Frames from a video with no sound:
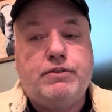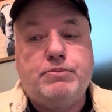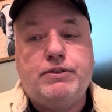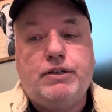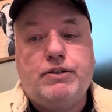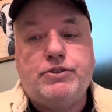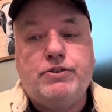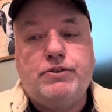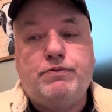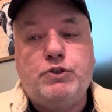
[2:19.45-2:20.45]
but I'll show
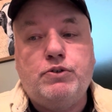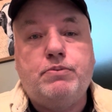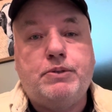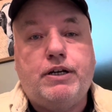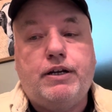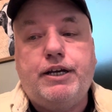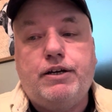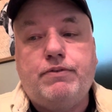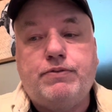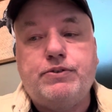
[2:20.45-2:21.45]
you a few of them that I
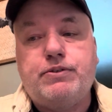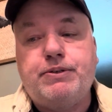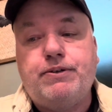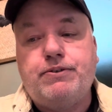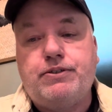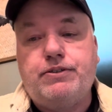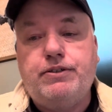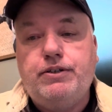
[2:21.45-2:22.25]
have, first appearances.